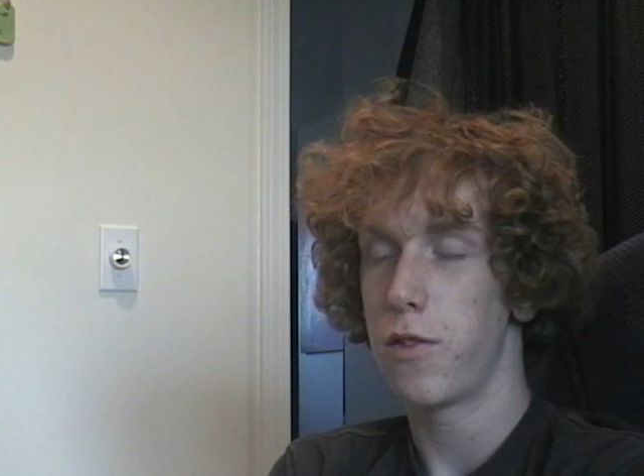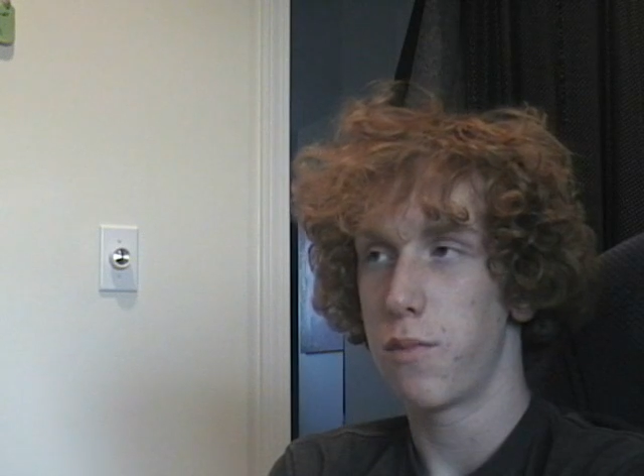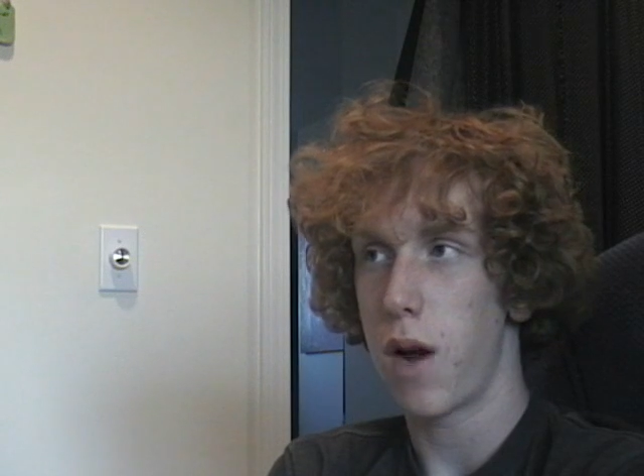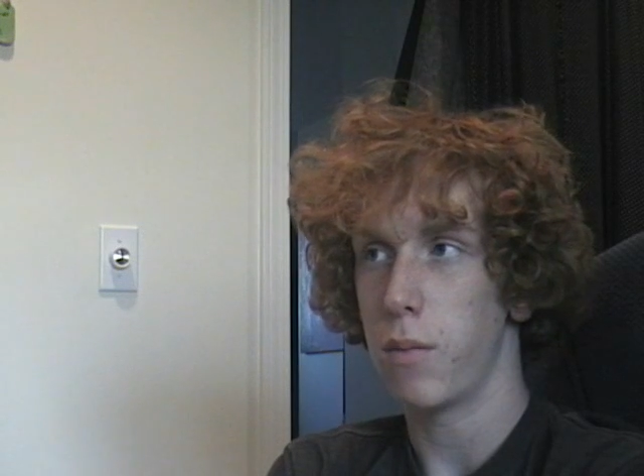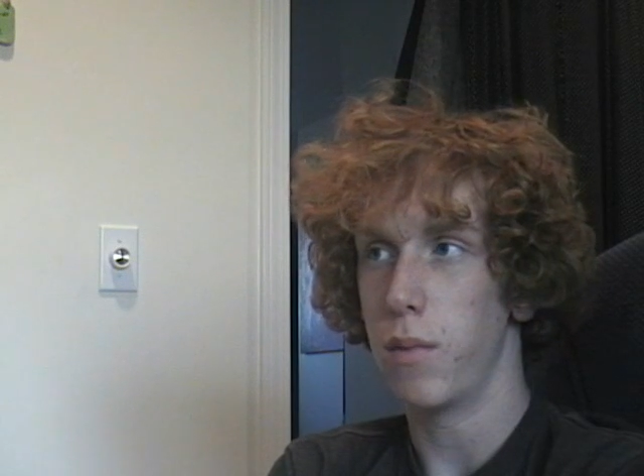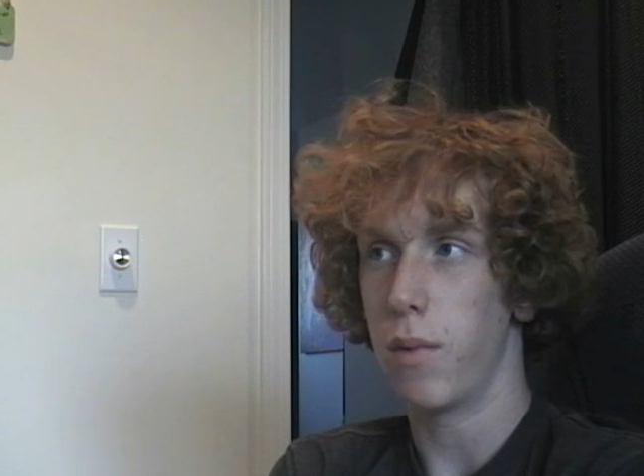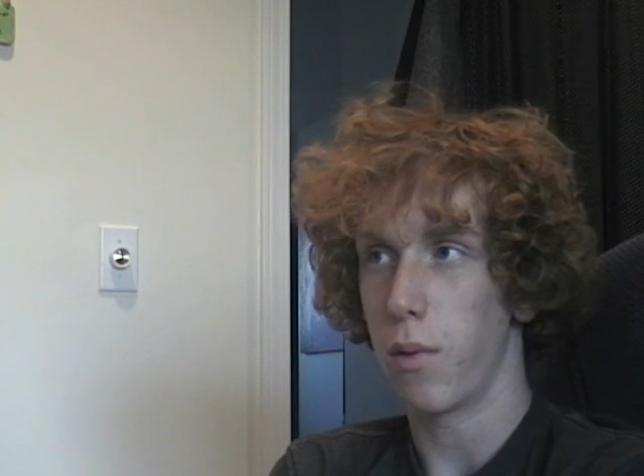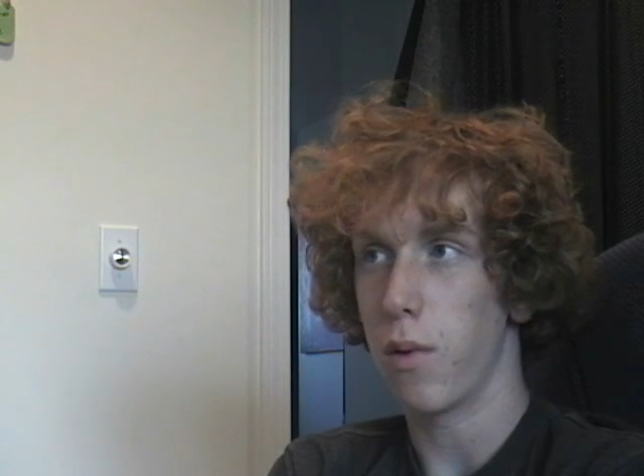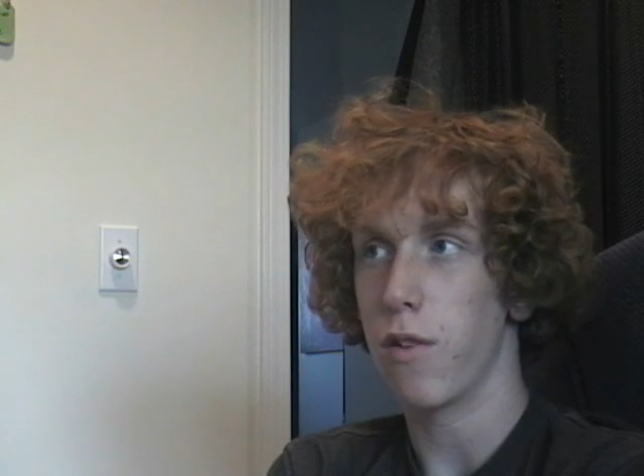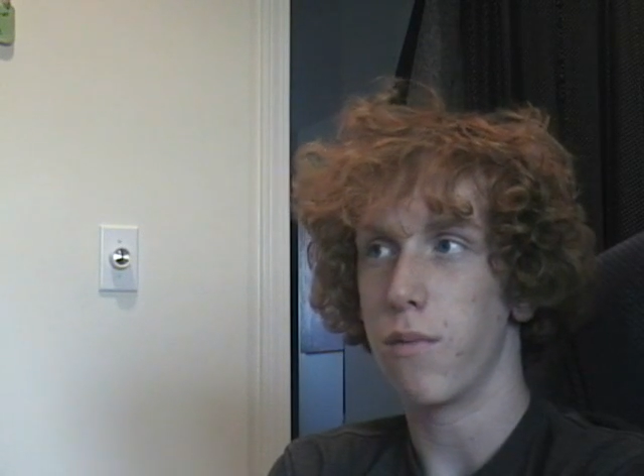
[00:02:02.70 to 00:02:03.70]
It's probably
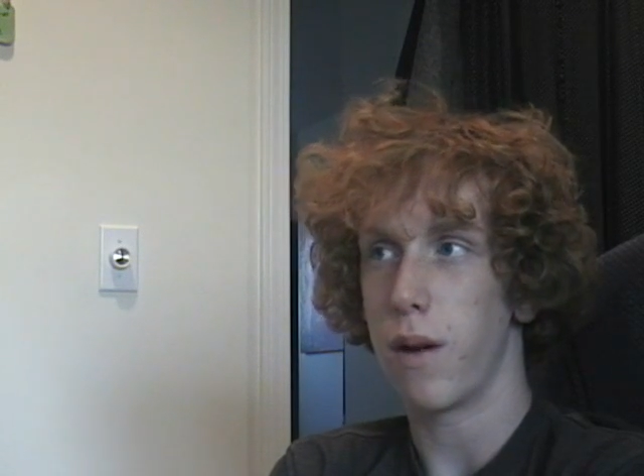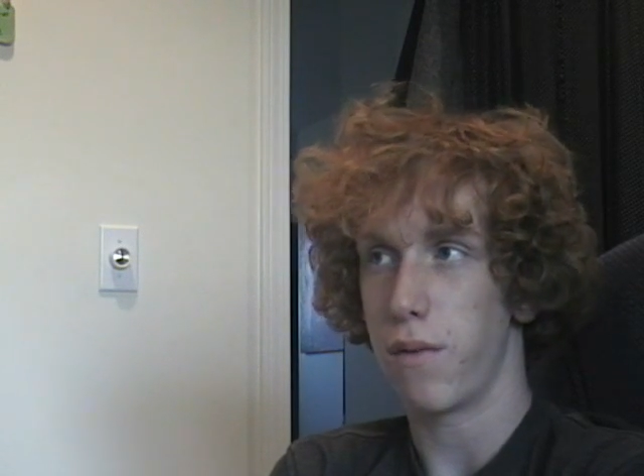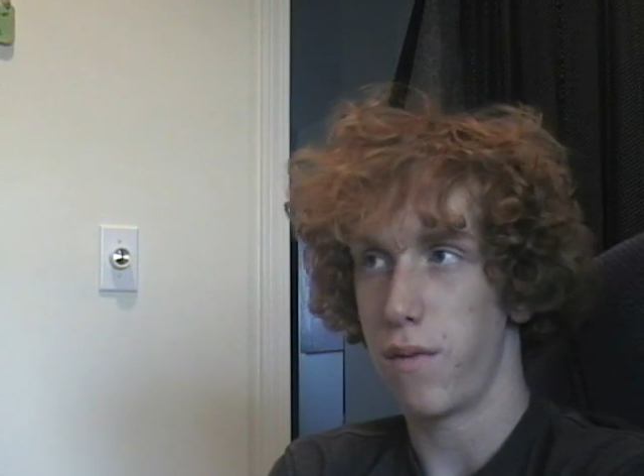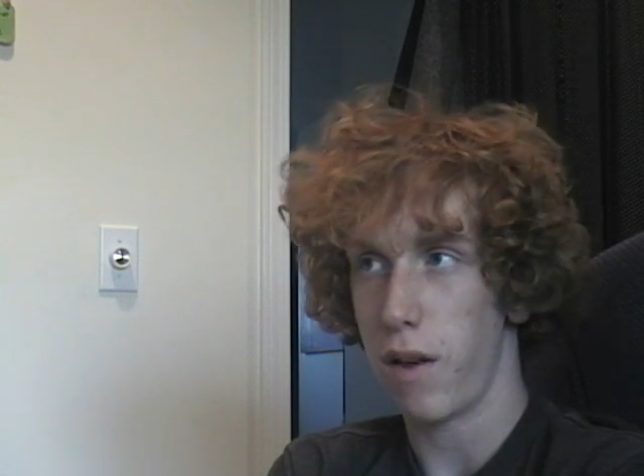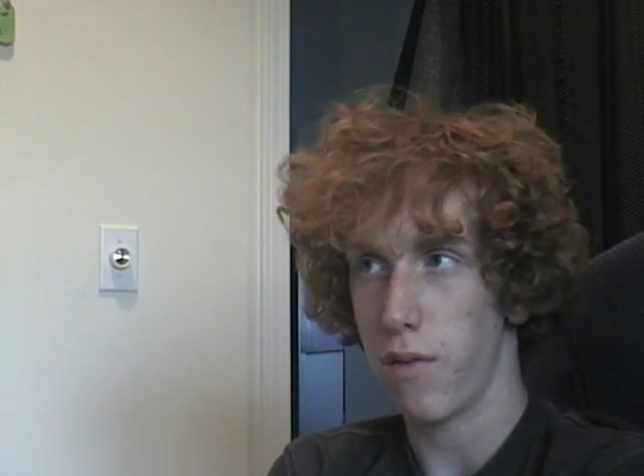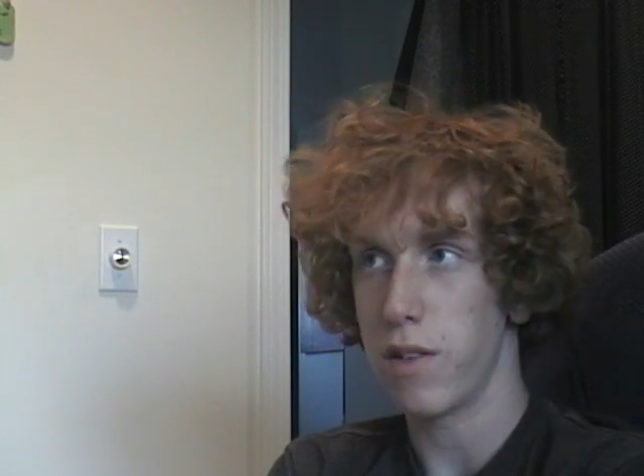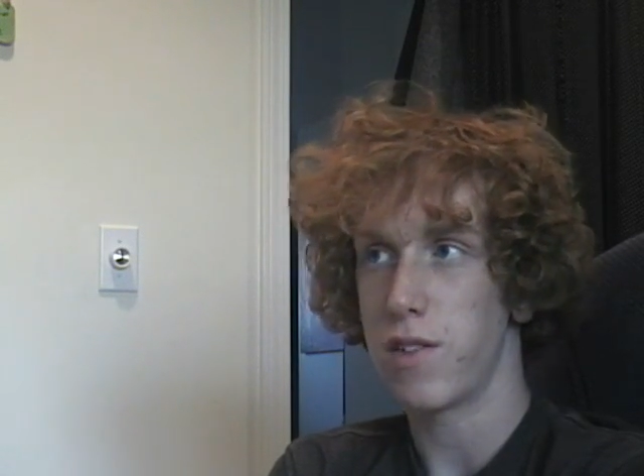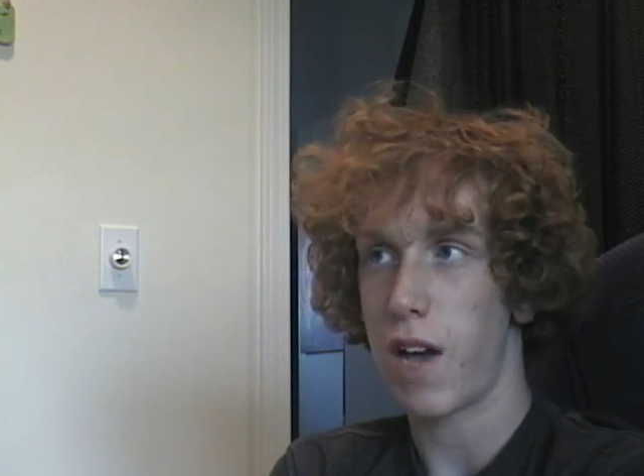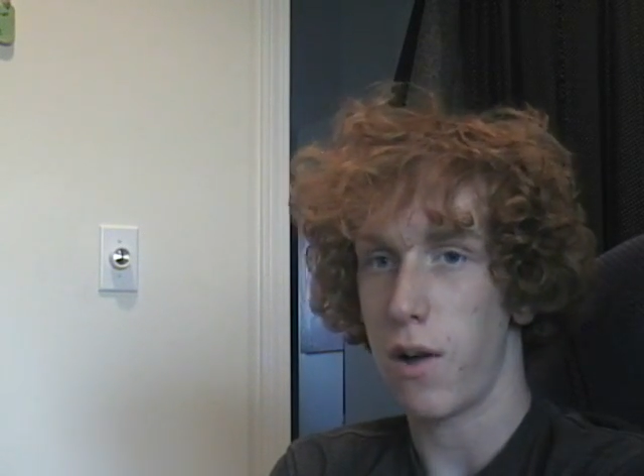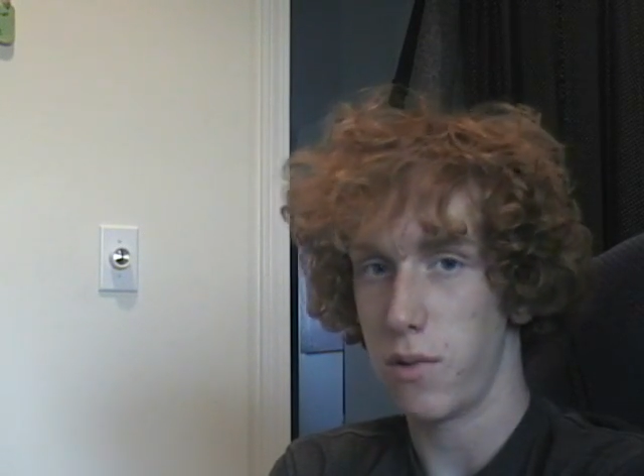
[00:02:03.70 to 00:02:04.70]
one of my favorite
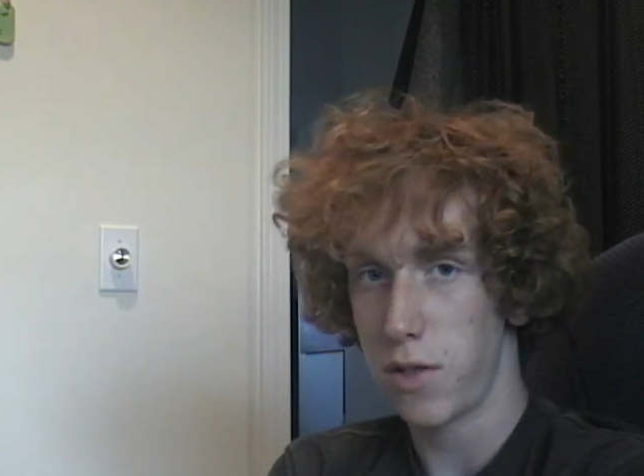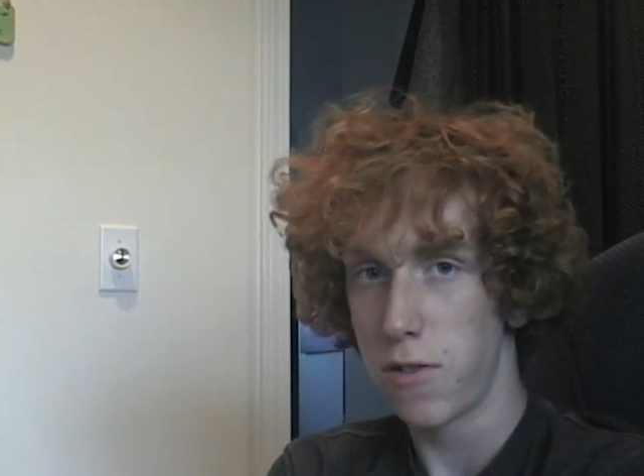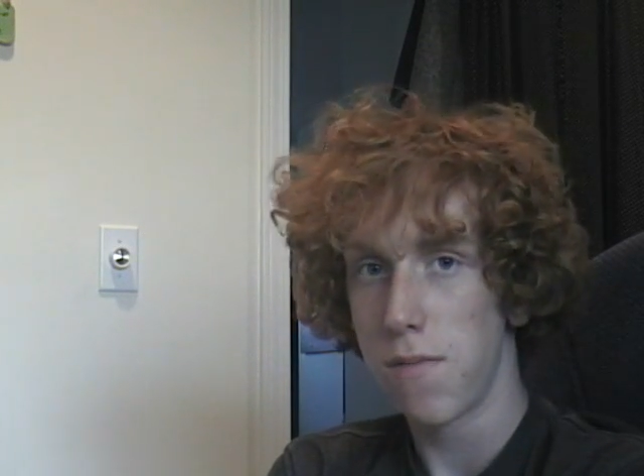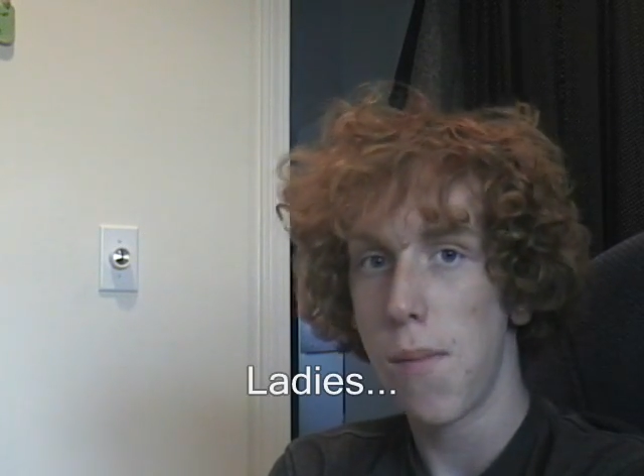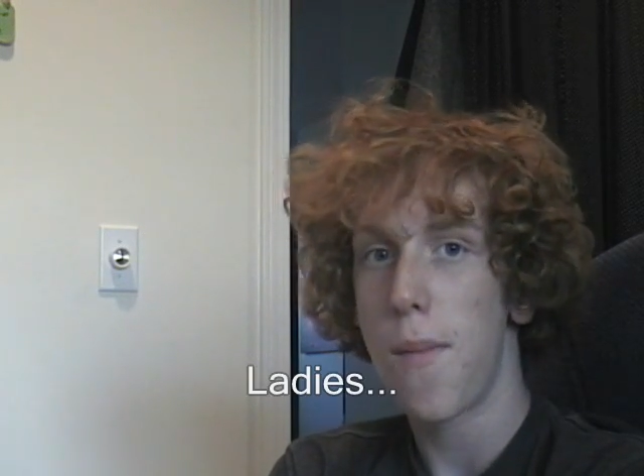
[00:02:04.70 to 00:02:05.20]
sounds.